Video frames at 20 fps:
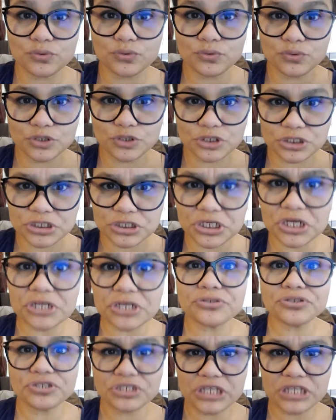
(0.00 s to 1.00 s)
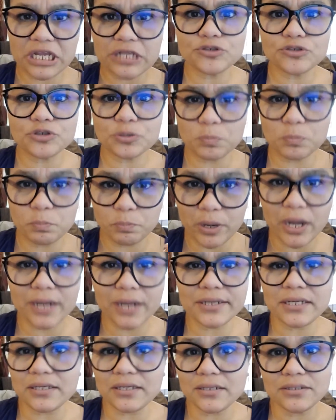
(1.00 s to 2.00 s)
she understands her
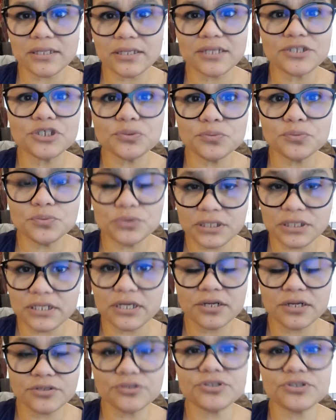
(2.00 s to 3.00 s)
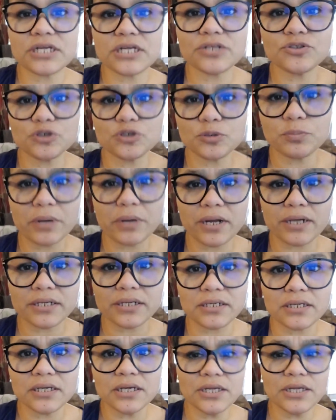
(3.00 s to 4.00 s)
body. Like, she really understands her
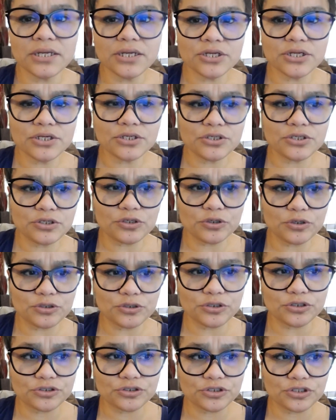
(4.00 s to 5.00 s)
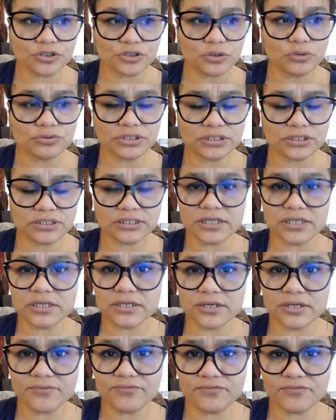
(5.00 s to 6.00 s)
body. You're so
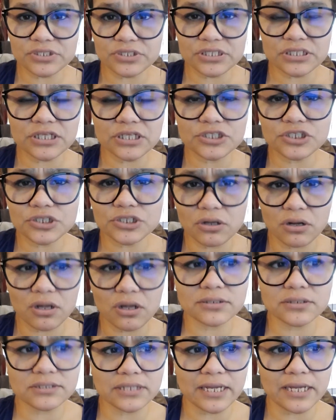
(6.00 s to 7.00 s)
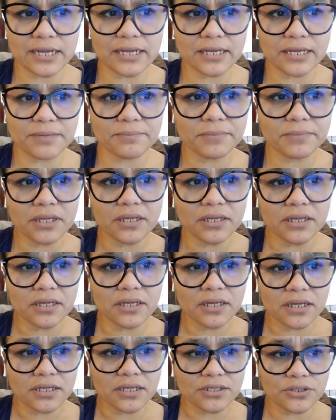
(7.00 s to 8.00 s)
sick for such a long time.
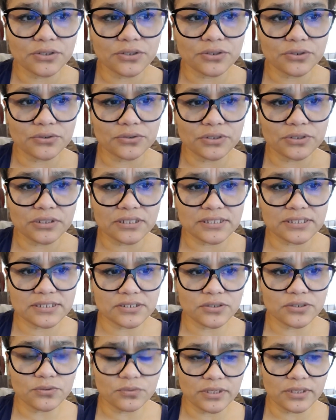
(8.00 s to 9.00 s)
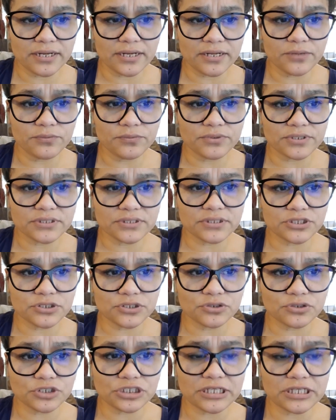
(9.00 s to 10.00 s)
And this young lady was,
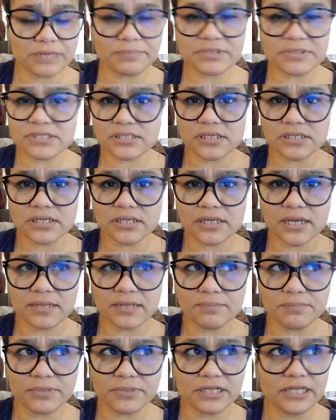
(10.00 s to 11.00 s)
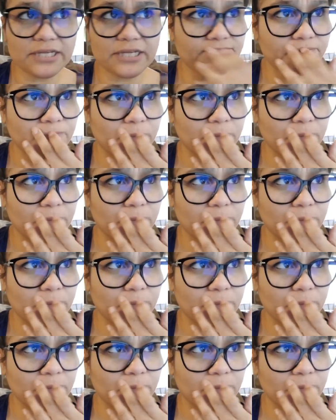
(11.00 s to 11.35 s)
she had been sick, I believe,